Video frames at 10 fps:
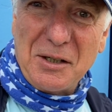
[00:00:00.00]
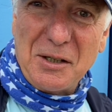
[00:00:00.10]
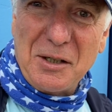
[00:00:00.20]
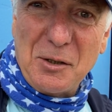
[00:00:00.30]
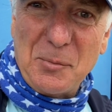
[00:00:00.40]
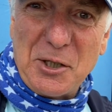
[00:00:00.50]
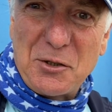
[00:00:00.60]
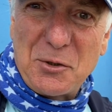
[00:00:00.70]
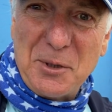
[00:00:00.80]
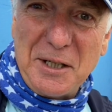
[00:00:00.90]
a little bit
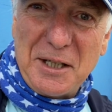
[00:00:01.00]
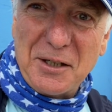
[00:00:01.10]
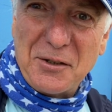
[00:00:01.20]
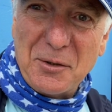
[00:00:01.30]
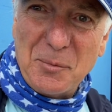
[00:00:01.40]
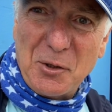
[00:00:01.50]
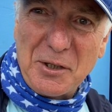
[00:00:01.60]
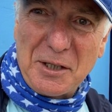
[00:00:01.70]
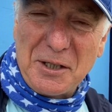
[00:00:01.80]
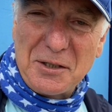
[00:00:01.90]
of tweaking on the
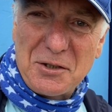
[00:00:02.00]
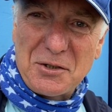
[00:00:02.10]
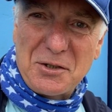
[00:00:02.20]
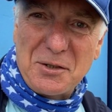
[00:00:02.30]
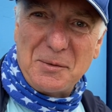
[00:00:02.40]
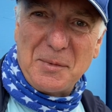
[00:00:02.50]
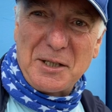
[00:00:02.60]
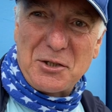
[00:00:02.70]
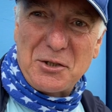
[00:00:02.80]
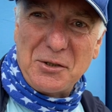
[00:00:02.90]
bike just to
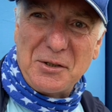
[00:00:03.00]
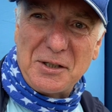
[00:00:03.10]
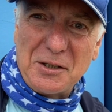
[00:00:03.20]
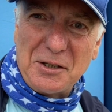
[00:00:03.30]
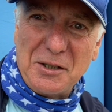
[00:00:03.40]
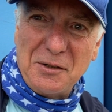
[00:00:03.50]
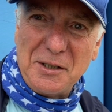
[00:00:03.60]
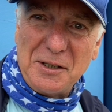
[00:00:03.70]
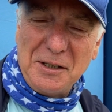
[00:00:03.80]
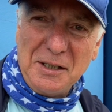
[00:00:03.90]
make sure that the gearing